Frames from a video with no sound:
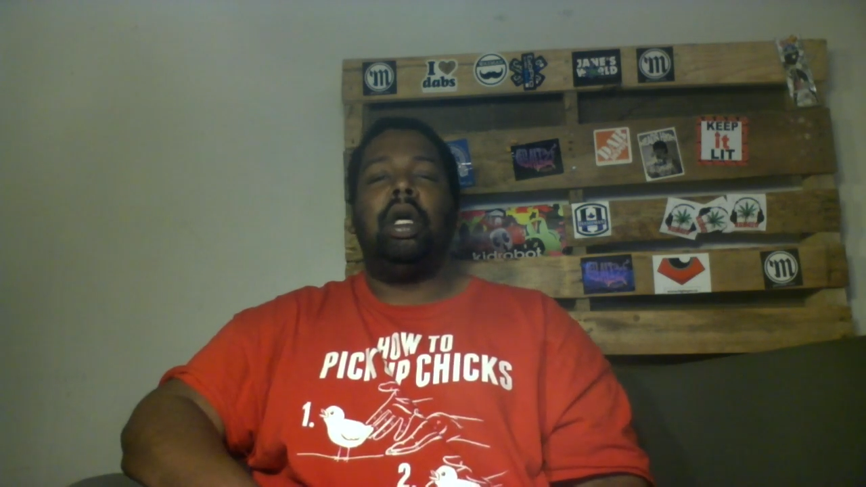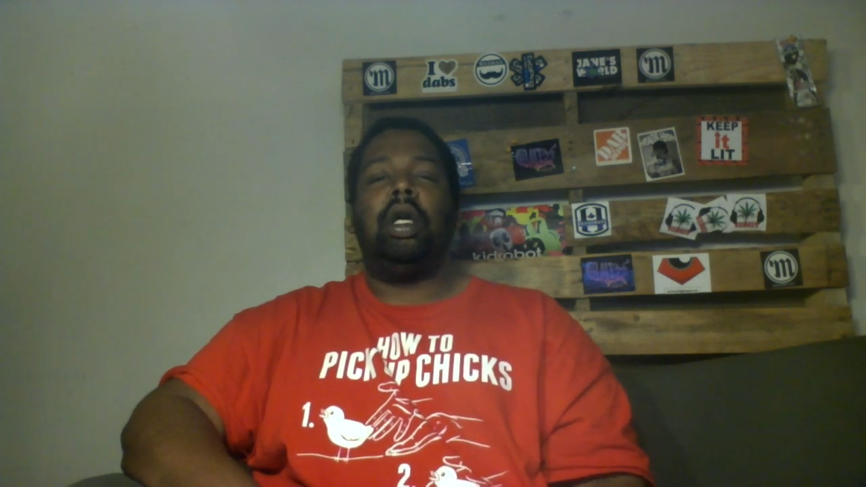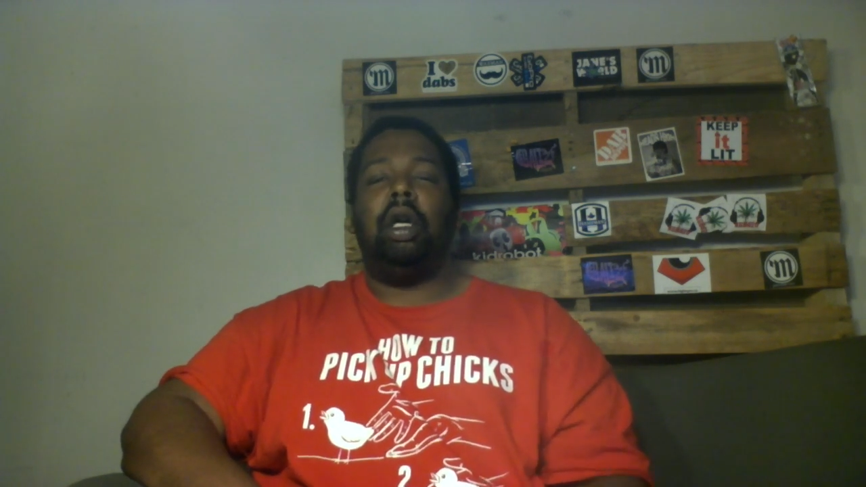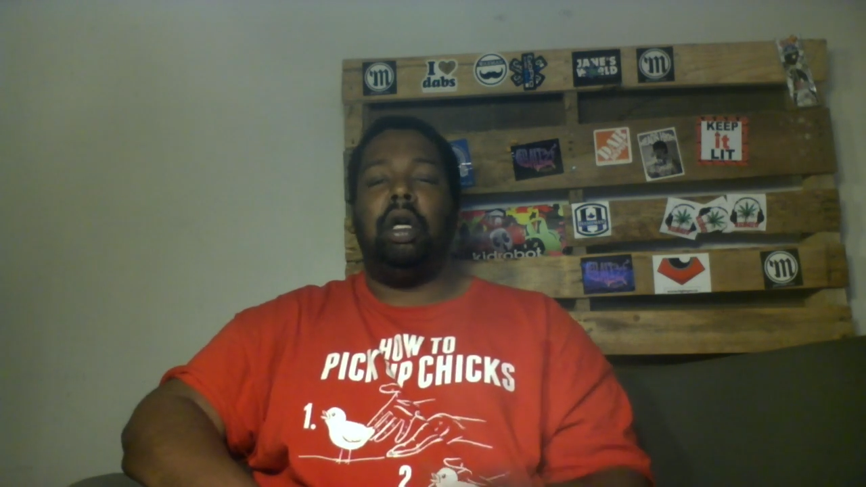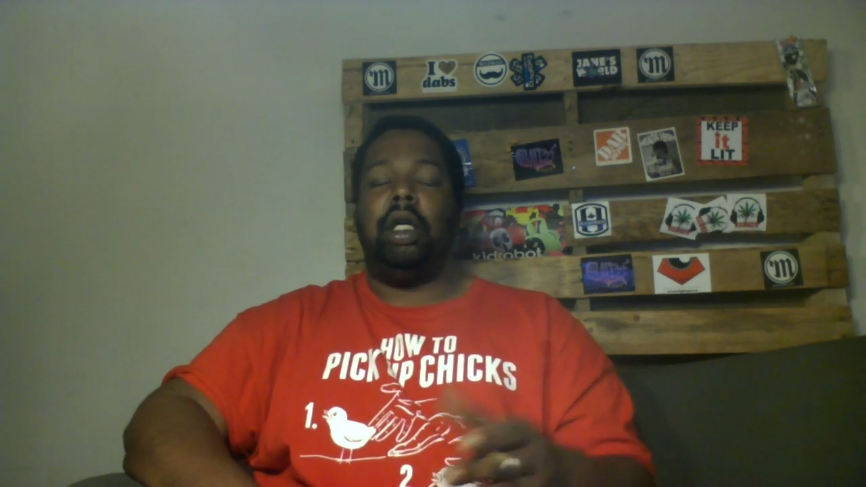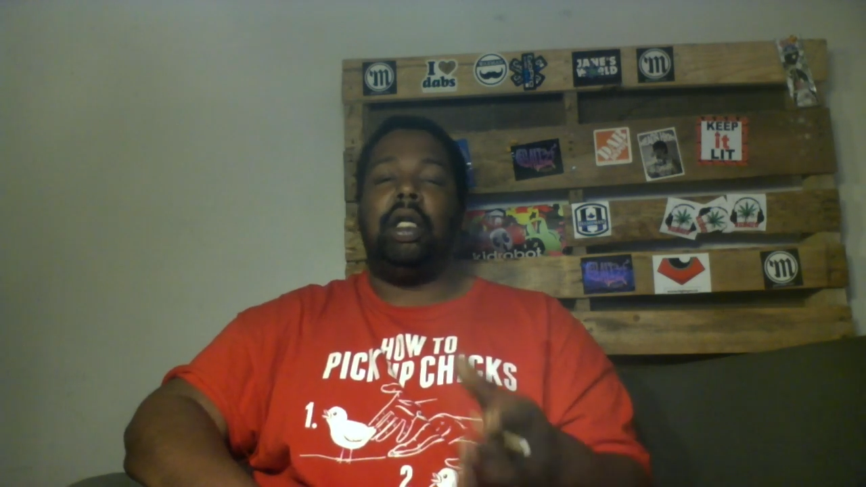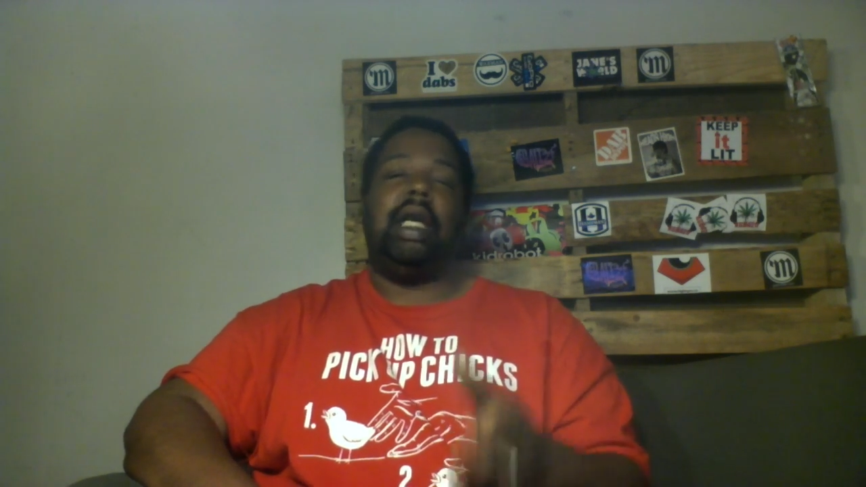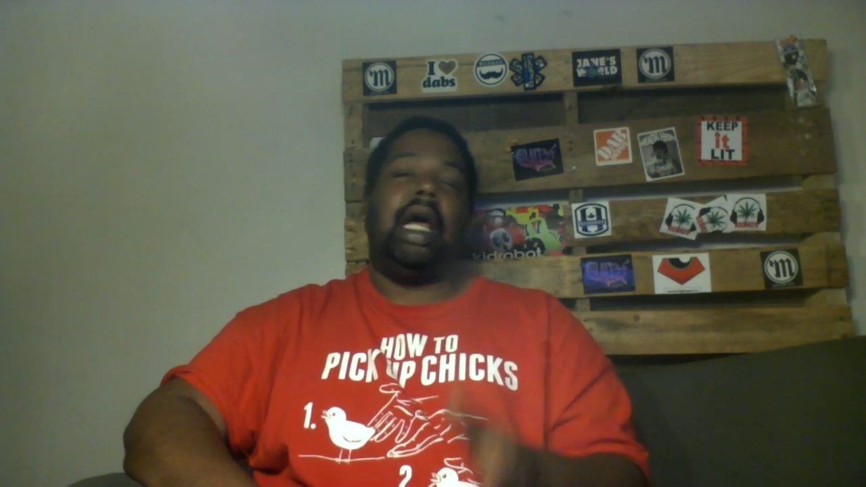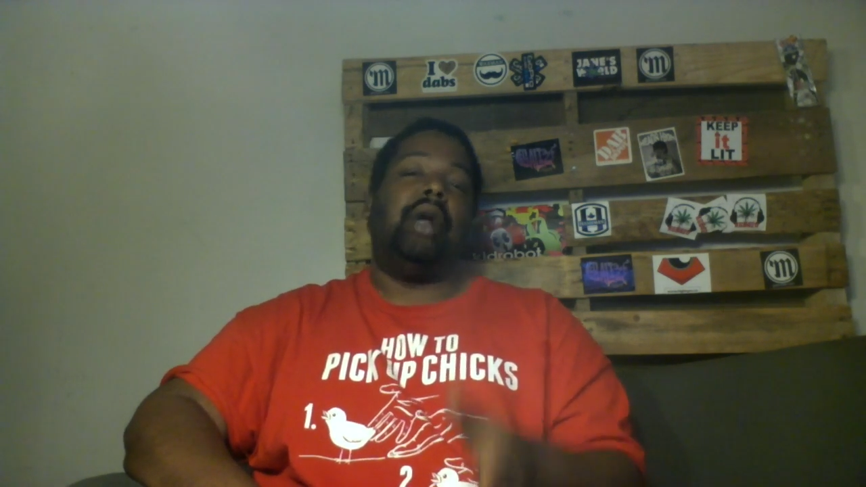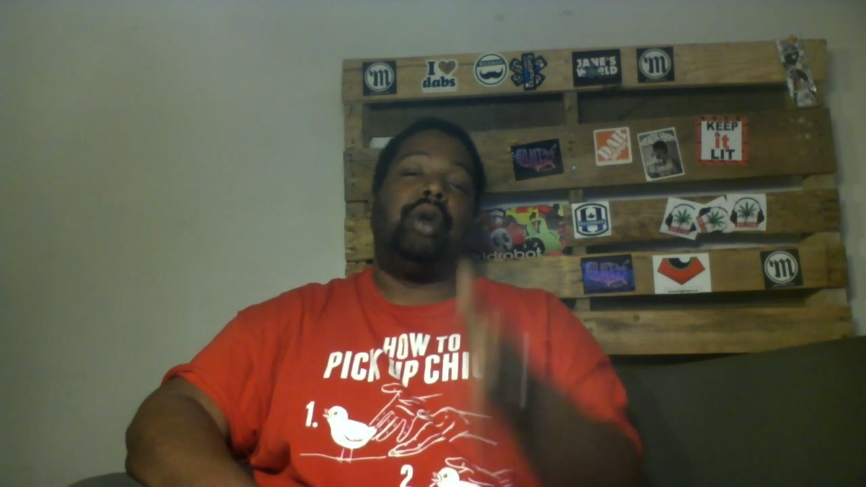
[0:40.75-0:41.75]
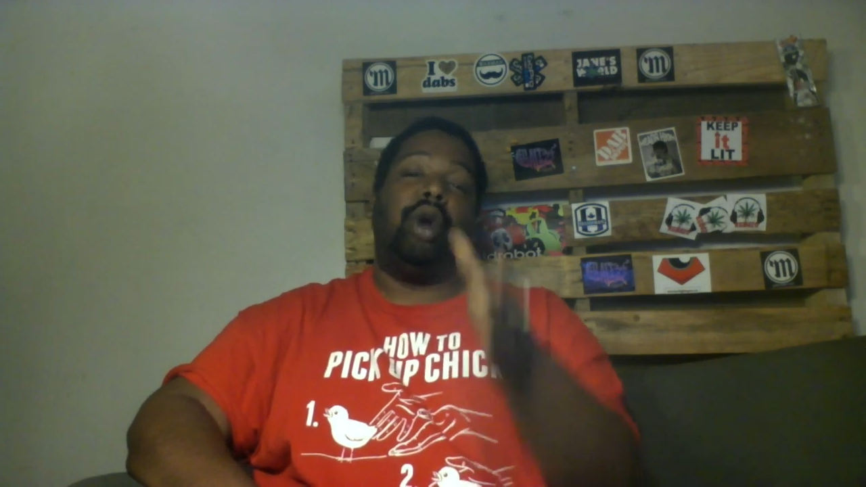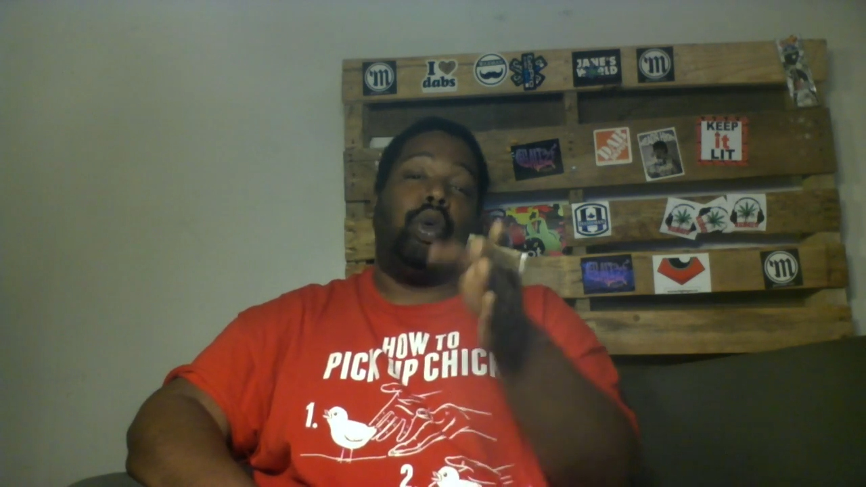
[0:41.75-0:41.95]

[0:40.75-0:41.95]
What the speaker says: Currently, I don't know